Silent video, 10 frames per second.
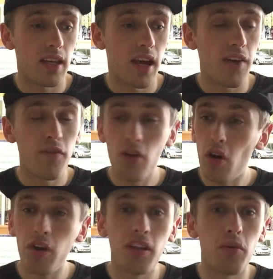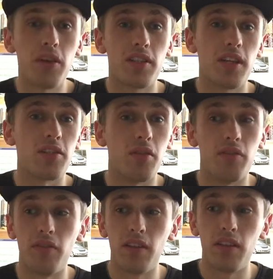I have no idea what it tastes
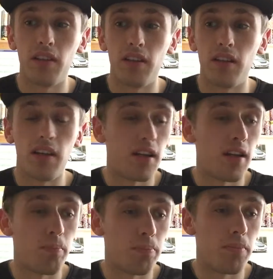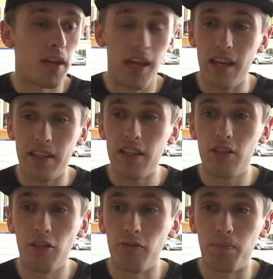of. It
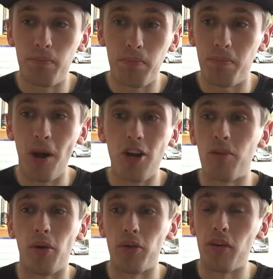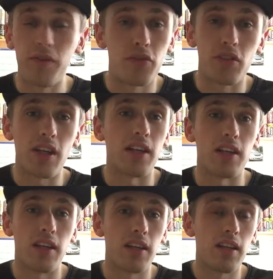tastes of bergamot, or however you say
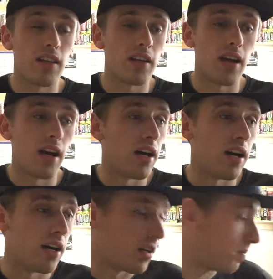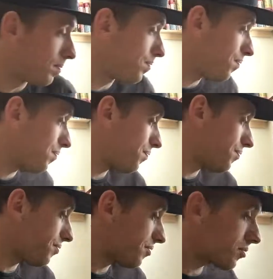it. Uh,
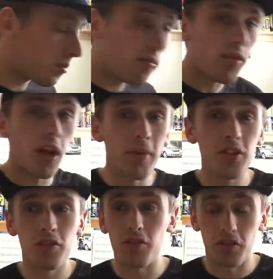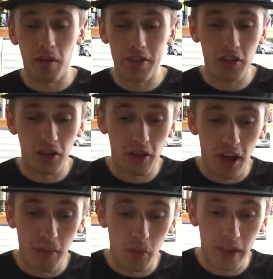I'm actually, I'm actually going to look
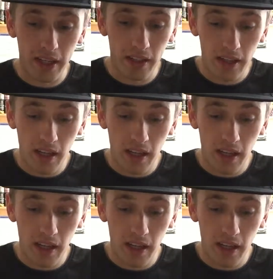it up quick.